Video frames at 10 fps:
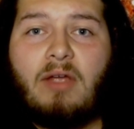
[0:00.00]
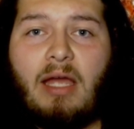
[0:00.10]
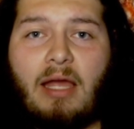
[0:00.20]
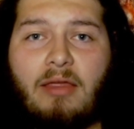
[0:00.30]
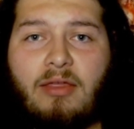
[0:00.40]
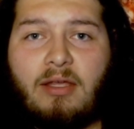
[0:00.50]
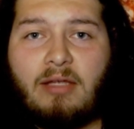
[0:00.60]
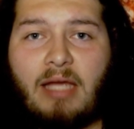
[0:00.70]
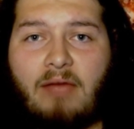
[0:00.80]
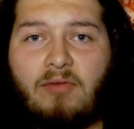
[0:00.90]
I think
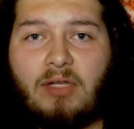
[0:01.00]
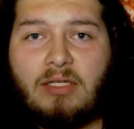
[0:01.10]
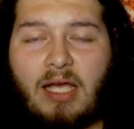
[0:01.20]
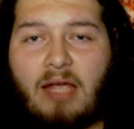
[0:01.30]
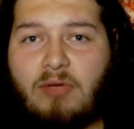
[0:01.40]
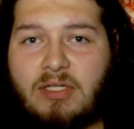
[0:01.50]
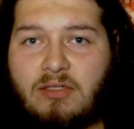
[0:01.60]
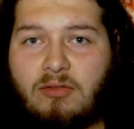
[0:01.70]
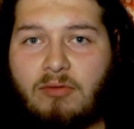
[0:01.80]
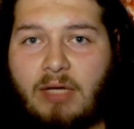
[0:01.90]
having Ty West
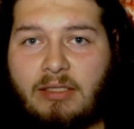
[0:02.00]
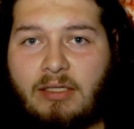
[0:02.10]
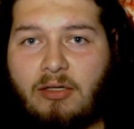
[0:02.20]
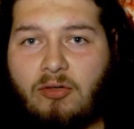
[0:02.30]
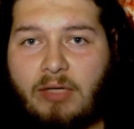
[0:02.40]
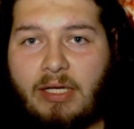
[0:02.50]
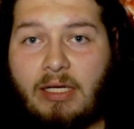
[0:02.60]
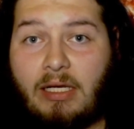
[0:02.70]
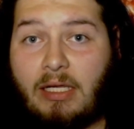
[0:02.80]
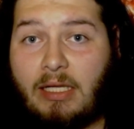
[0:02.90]
directed and created
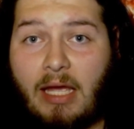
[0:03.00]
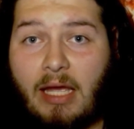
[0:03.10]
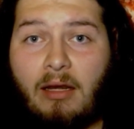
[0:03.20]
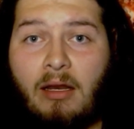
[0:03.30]
again,